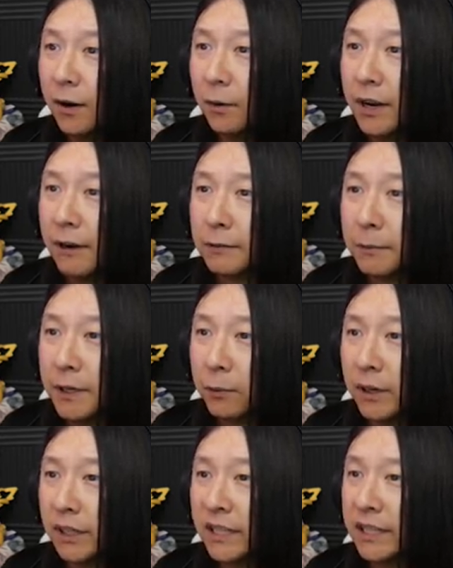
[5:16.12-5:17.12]
We have to be
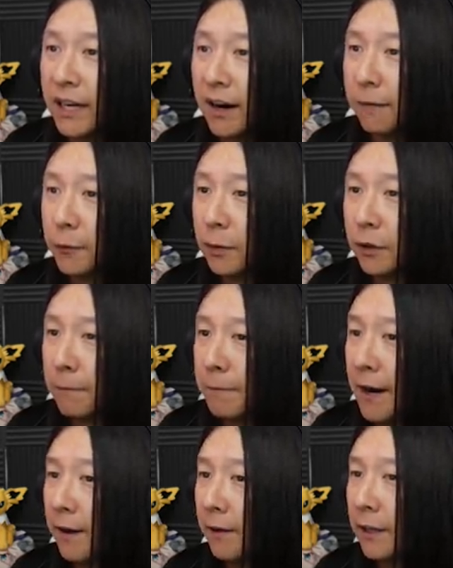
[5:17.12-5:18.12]
really careful with the
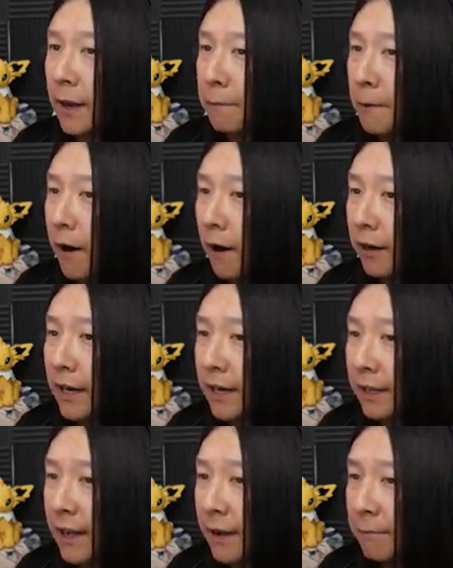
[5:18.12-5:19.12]
parallel
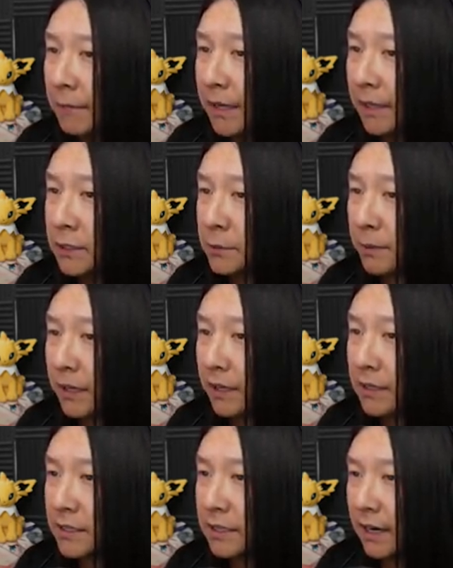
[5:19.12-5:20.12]
parking, that means,
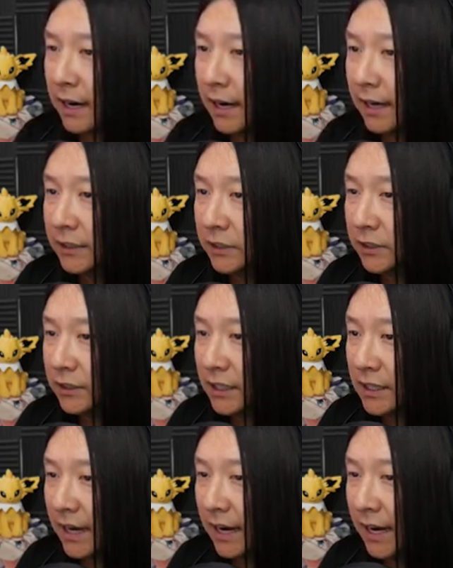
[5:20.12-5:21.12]
because I
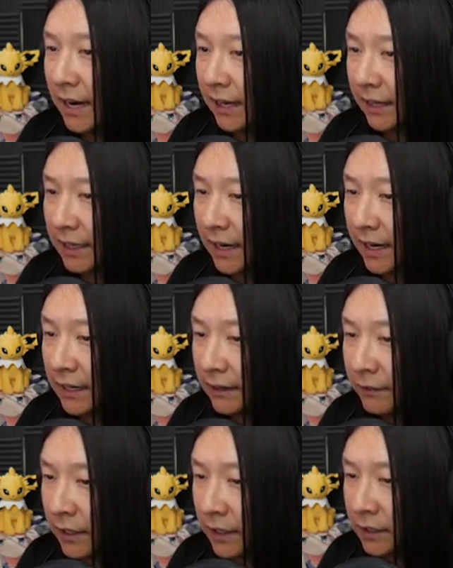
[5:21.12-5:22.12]
just, God,
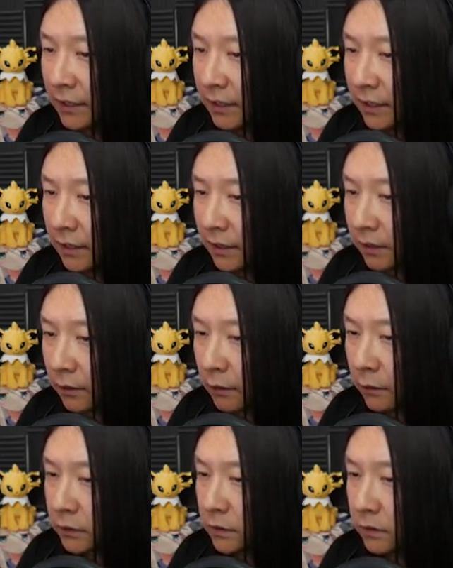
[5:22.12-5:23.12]
even a
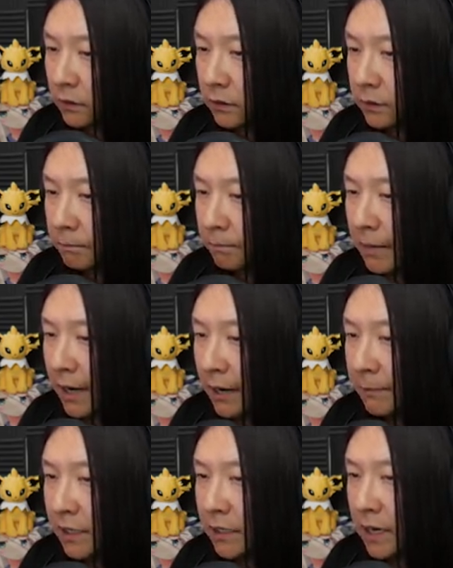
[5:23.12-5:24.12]
little
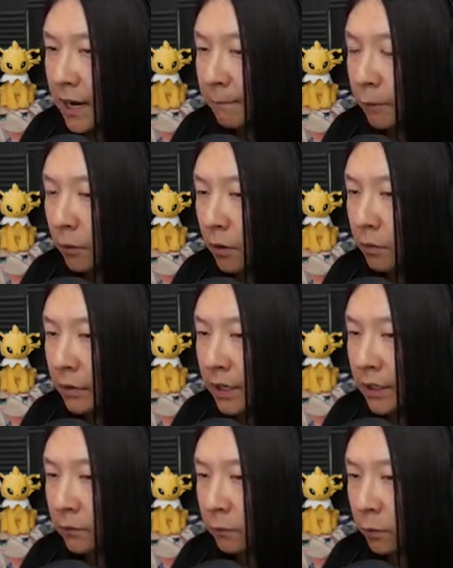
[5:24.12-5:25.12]
baby
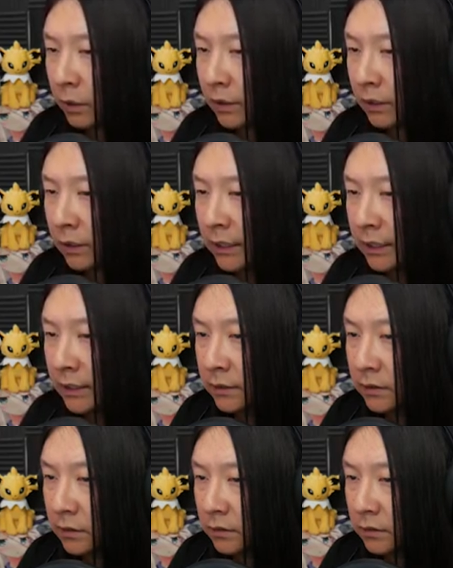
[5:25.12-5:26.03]
taperoni really